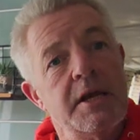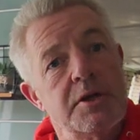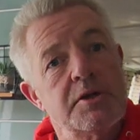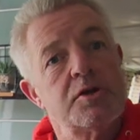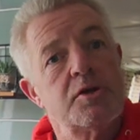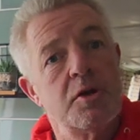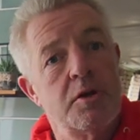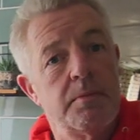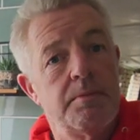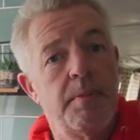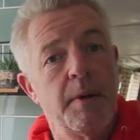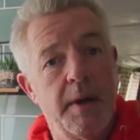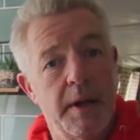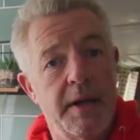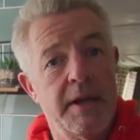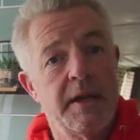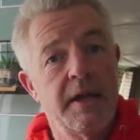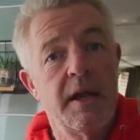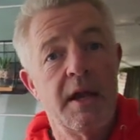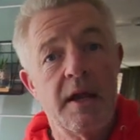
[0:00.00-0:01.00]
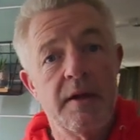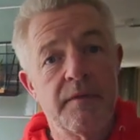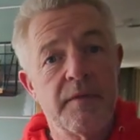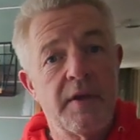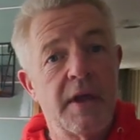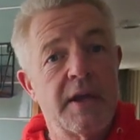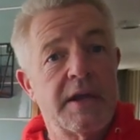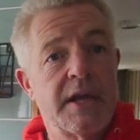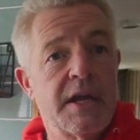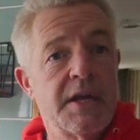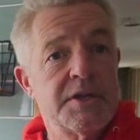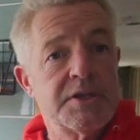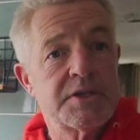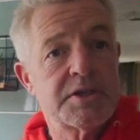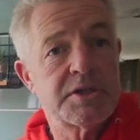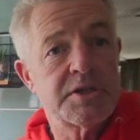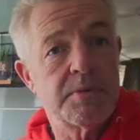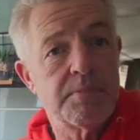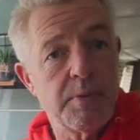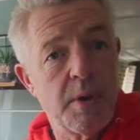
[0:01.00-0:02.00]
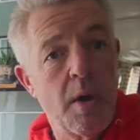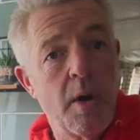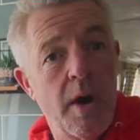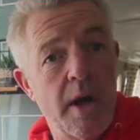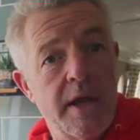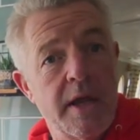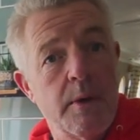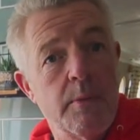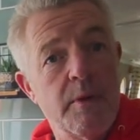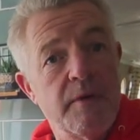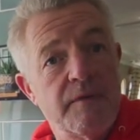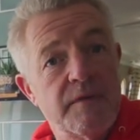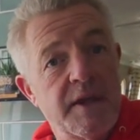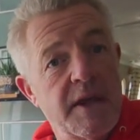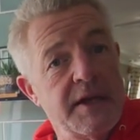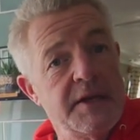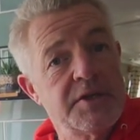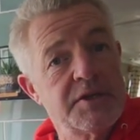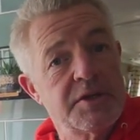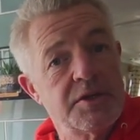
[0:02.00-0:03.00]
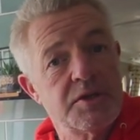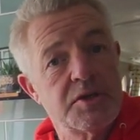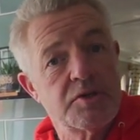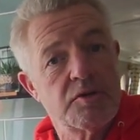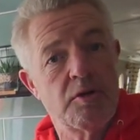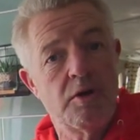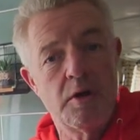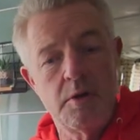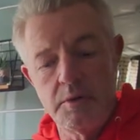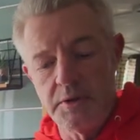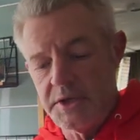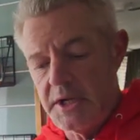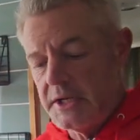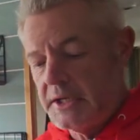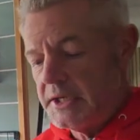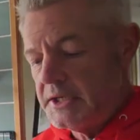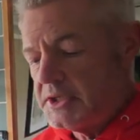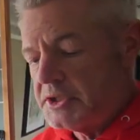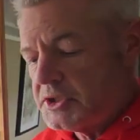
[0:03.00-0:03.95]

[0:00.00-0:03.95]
it should be if they supply you with decent screws in these